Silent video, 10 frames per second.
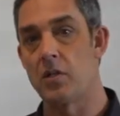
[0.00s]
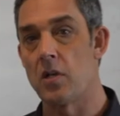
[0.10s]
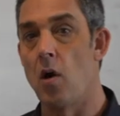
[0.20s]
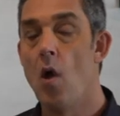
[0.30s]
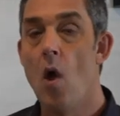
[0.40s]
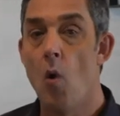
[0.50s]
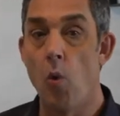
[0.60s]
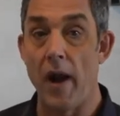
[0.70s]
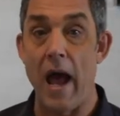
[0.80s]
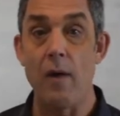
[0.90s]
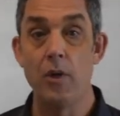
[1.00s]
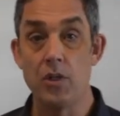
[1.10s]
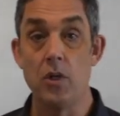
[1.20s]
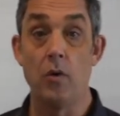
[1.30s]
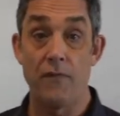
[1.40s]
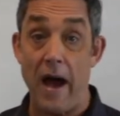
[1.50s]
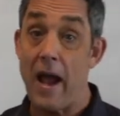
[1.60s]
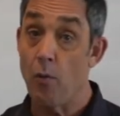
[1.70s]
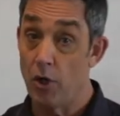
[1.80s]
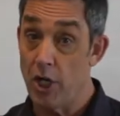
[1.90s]
So what I would do if
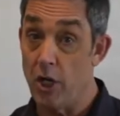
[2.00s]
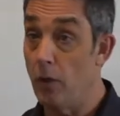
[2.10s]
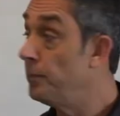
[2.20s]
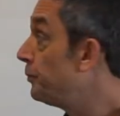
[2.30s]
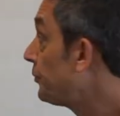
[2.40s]
I were you